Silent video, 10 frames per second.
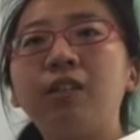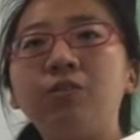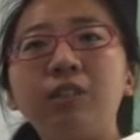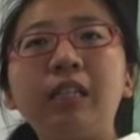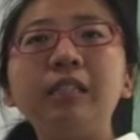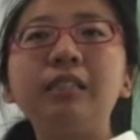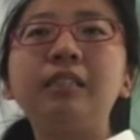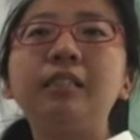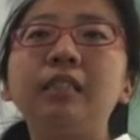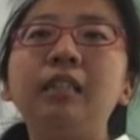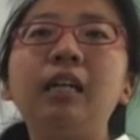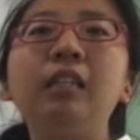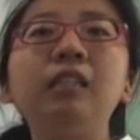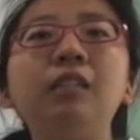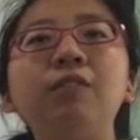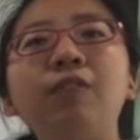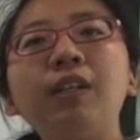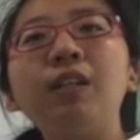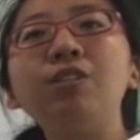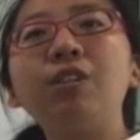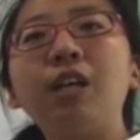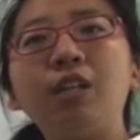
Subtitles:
redundancy and the financial and